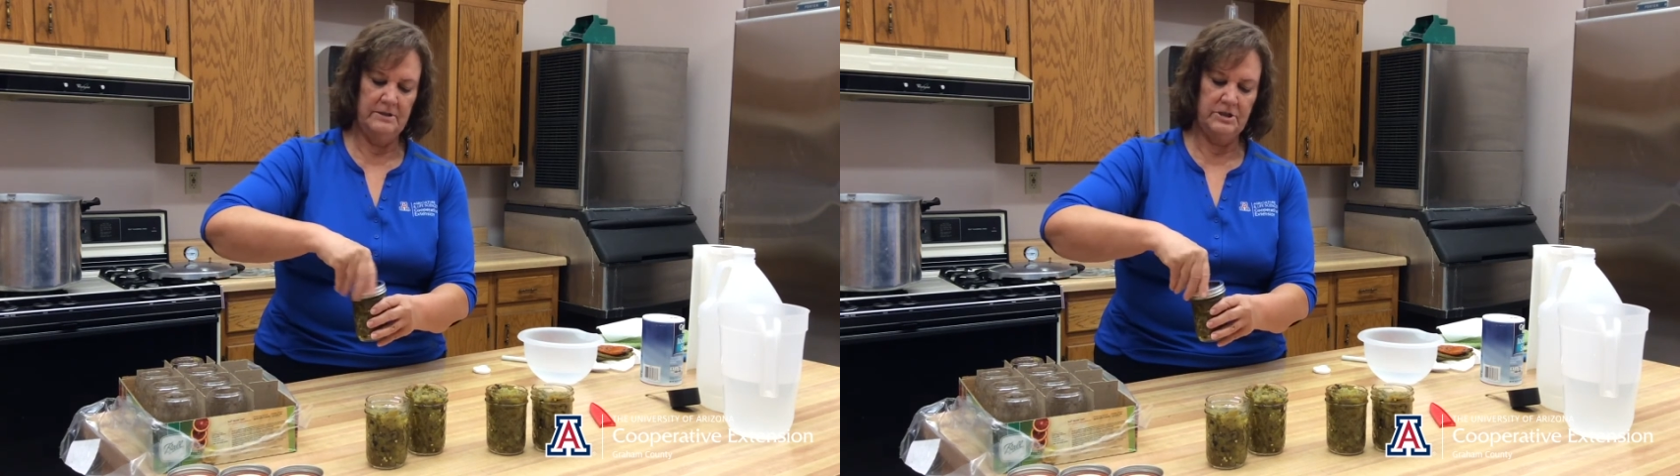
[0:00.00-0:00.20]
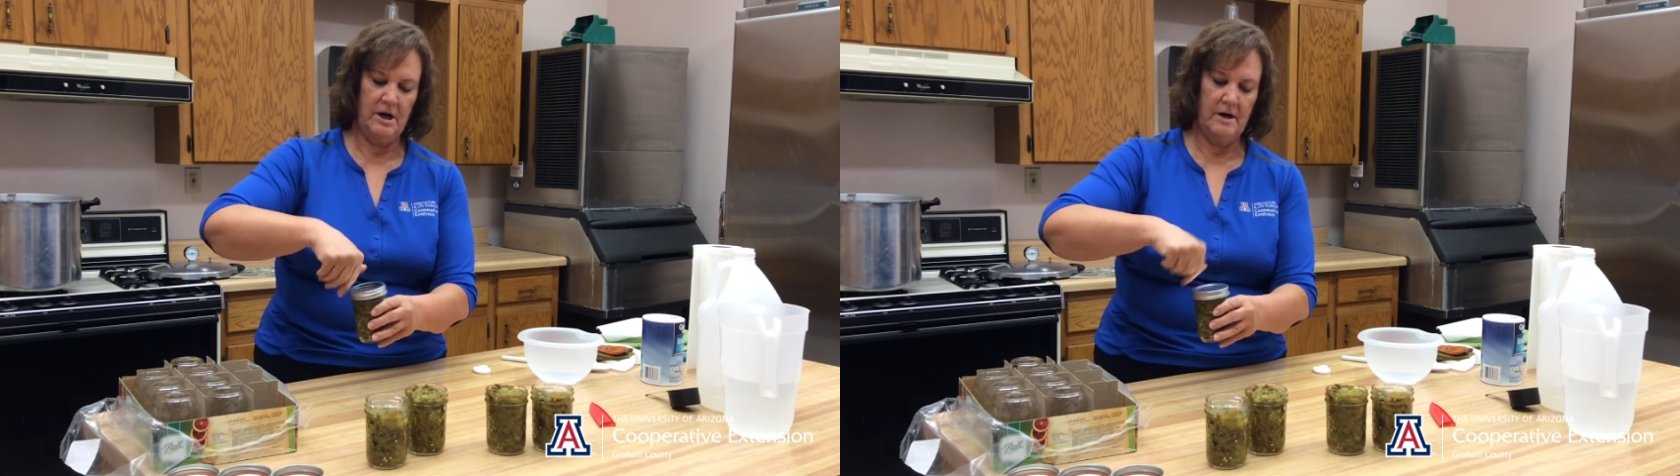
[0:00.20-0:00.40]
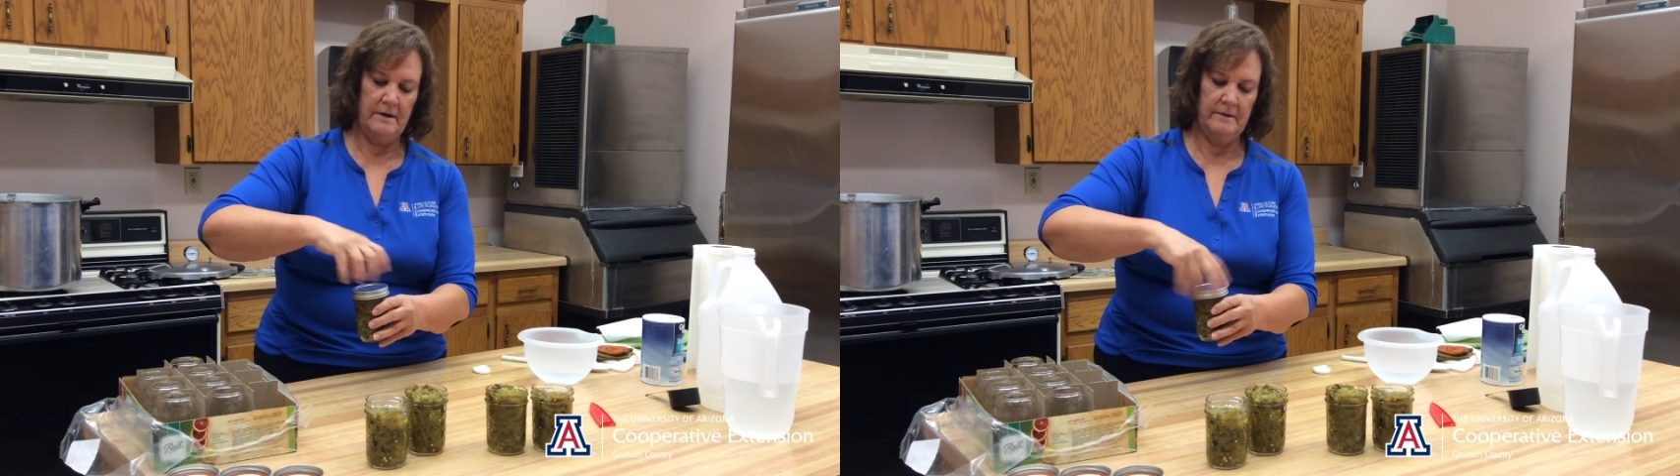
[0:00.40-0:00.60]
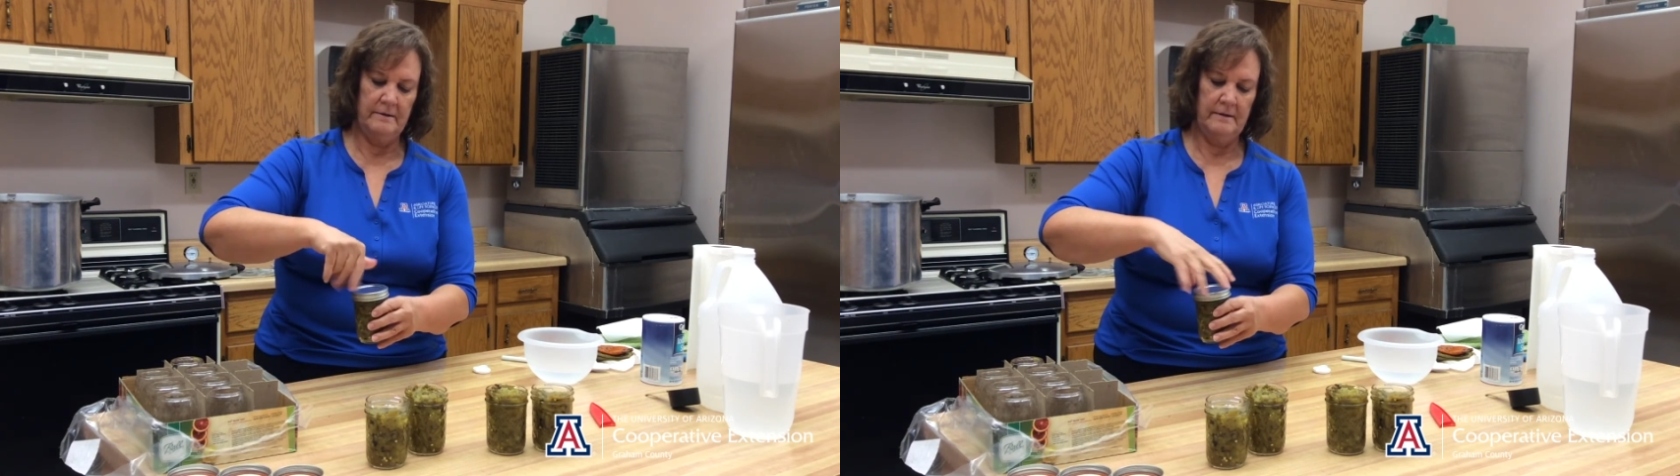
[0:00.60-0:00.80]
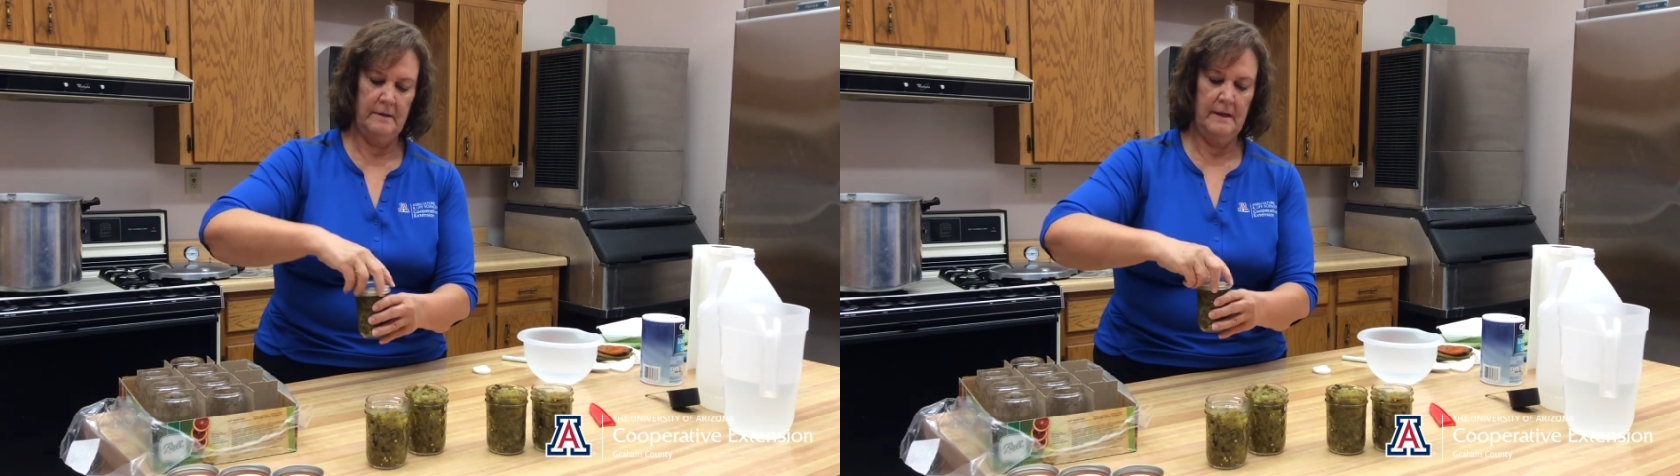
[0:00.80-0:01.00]
jar
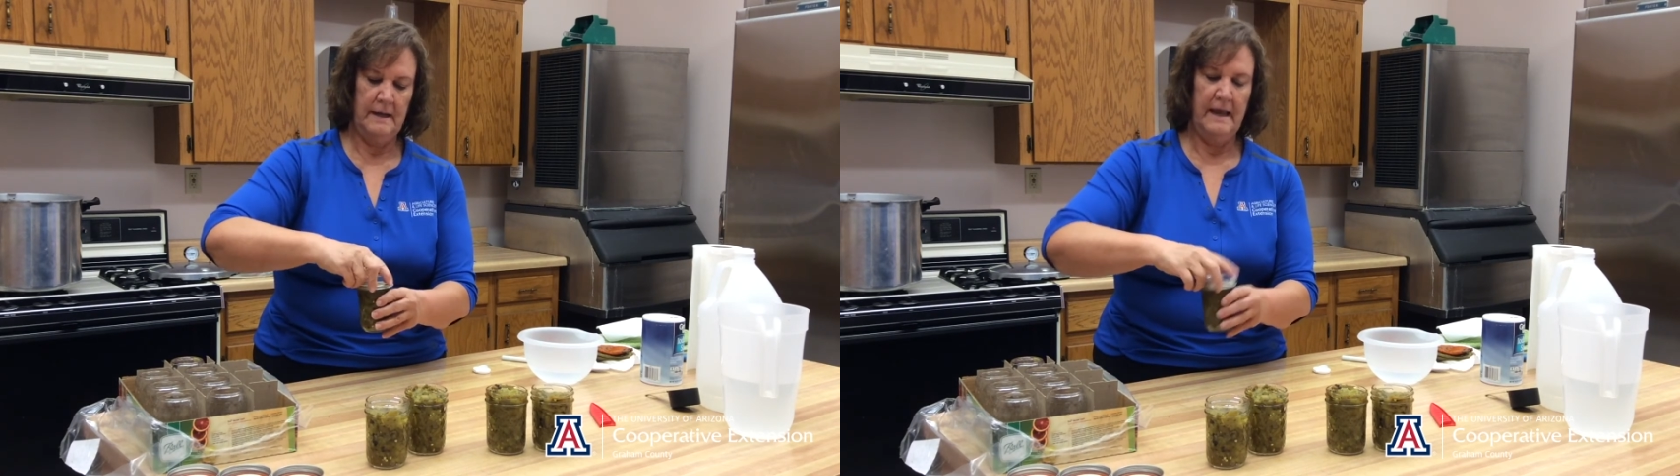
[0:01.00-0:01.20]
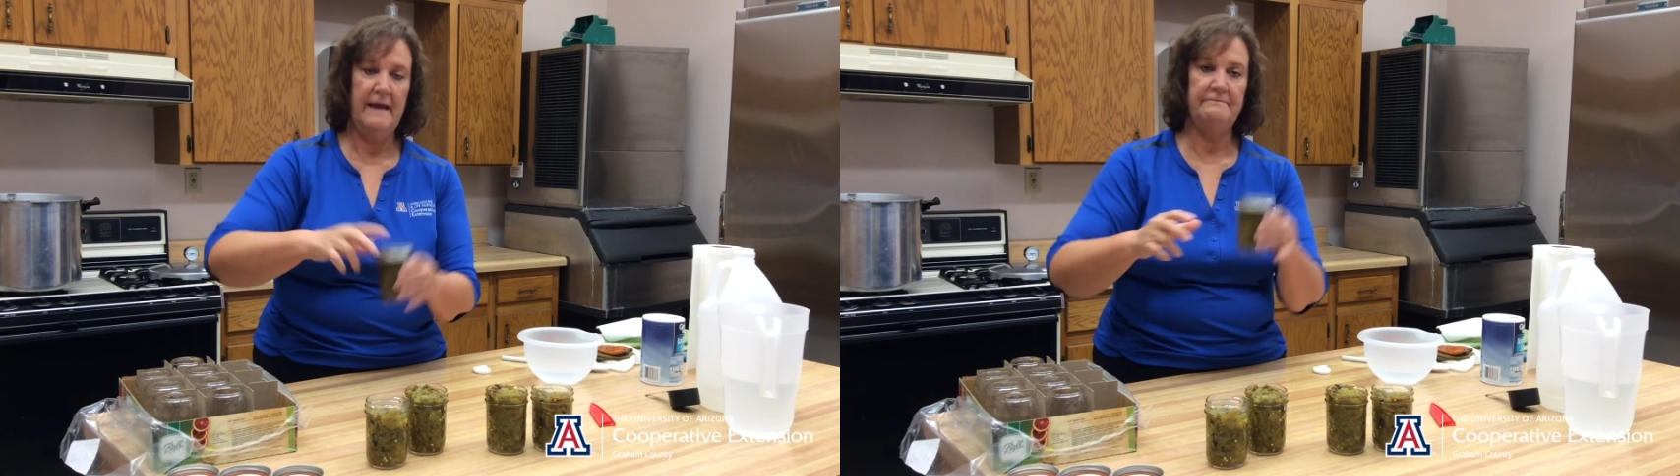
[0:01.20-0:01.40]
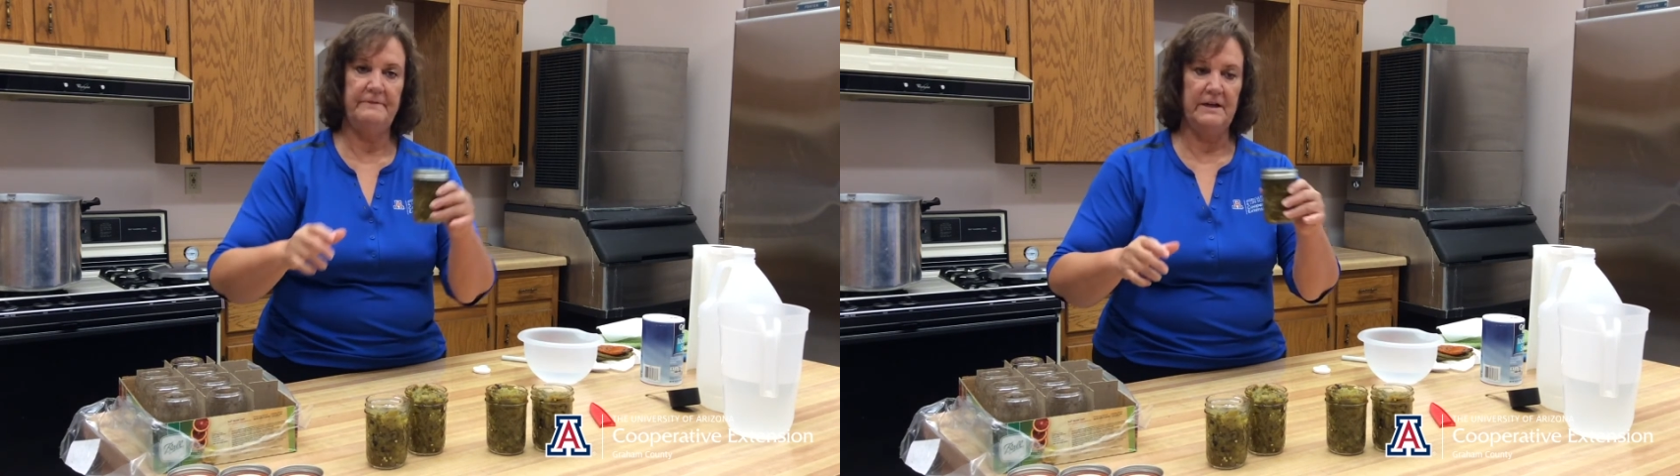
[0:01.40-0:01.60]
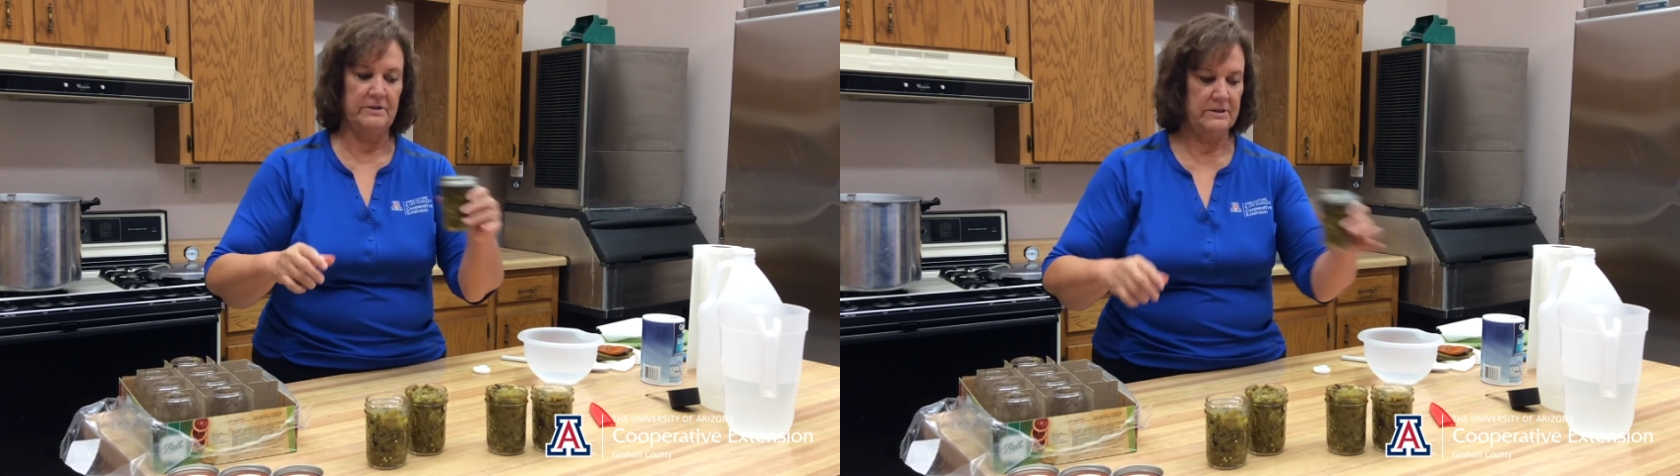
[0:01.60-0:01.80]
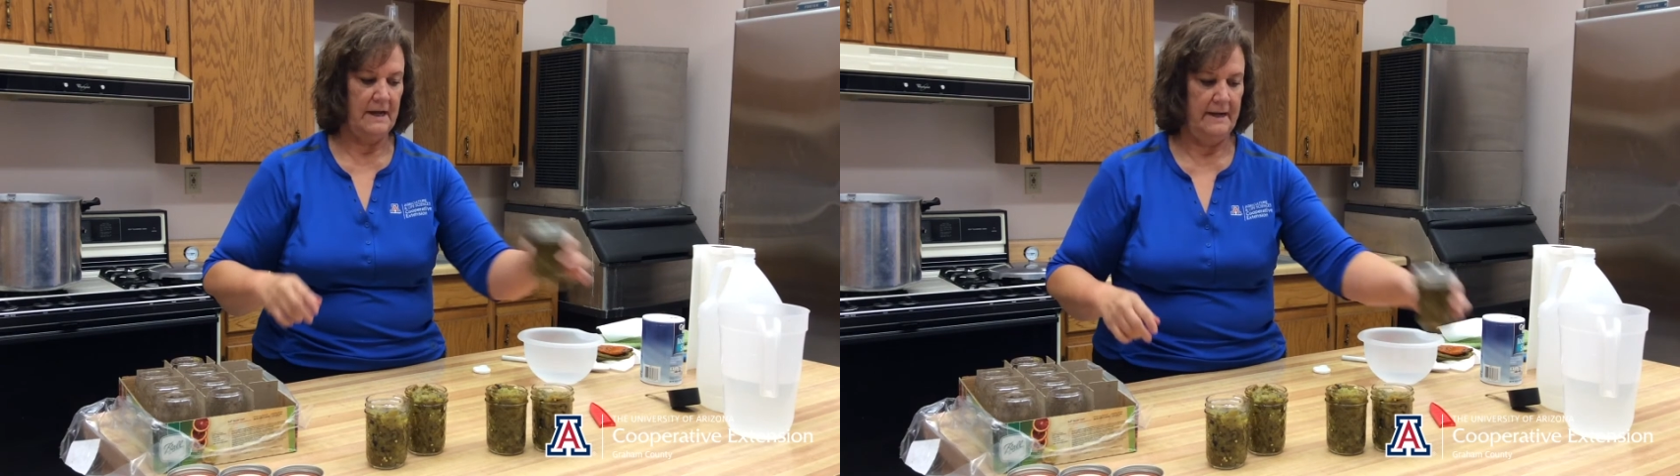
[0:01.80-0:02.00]
and
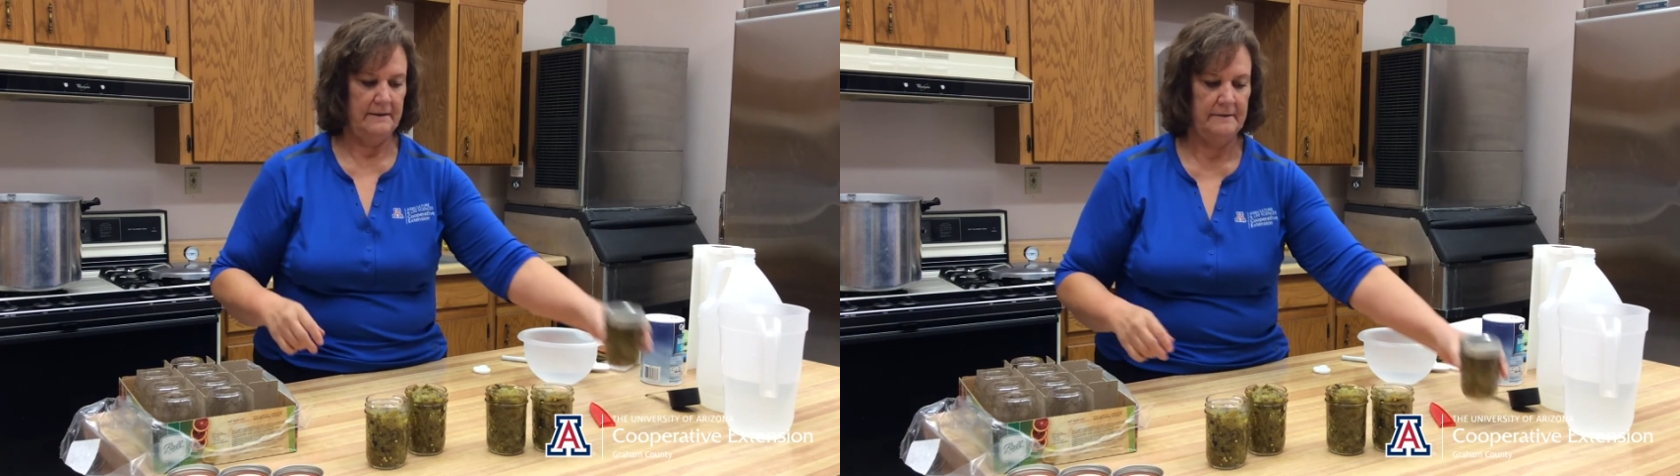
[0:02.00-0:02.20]
finger tight.